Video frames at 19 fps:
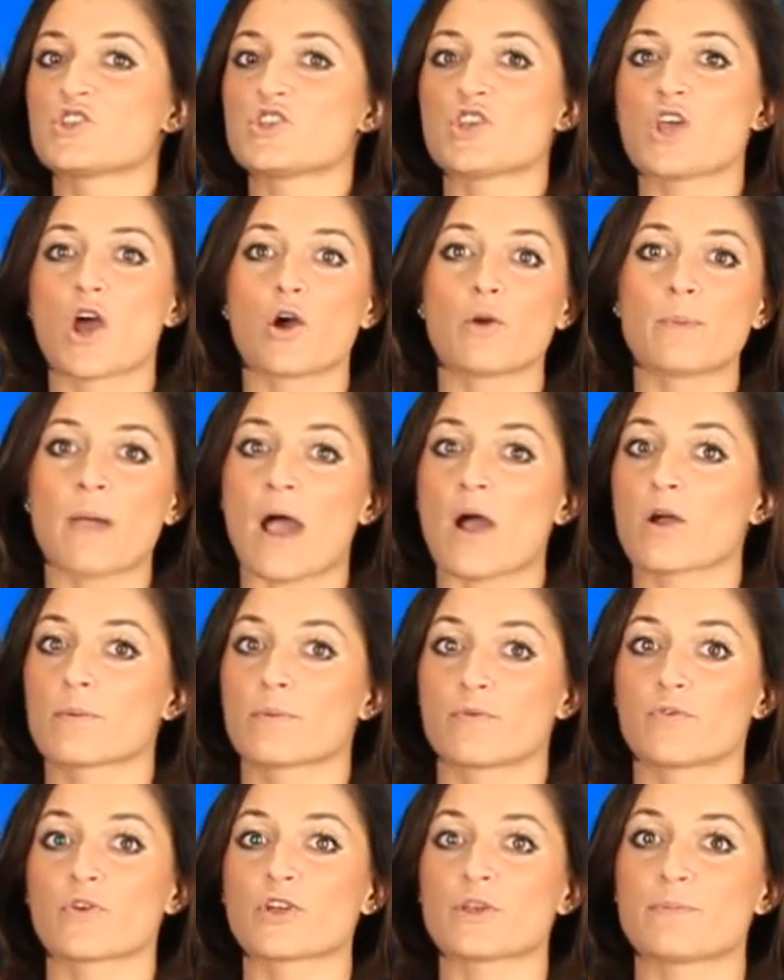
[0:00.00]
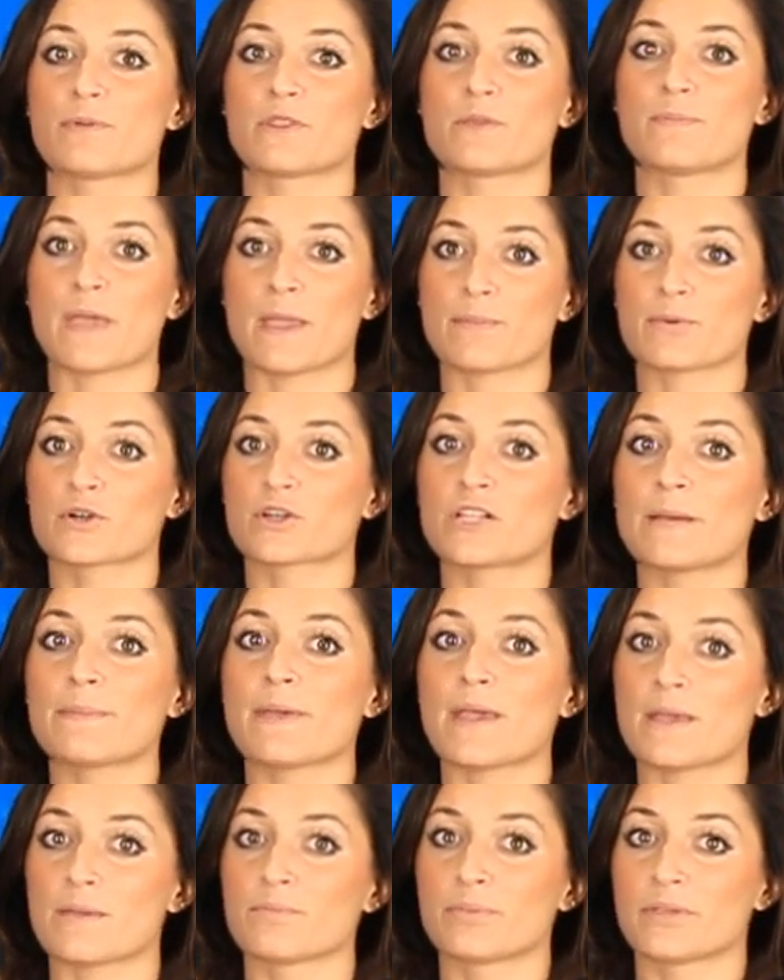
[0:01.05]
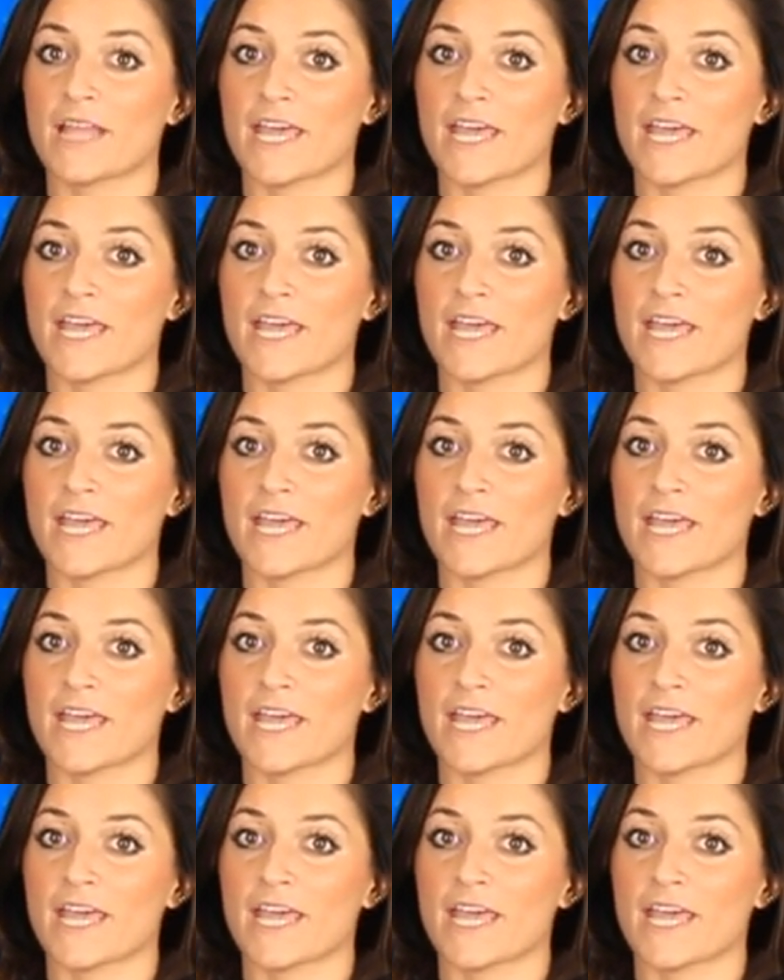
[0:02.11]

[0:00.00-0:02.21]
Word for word: no power before you put the paper clip in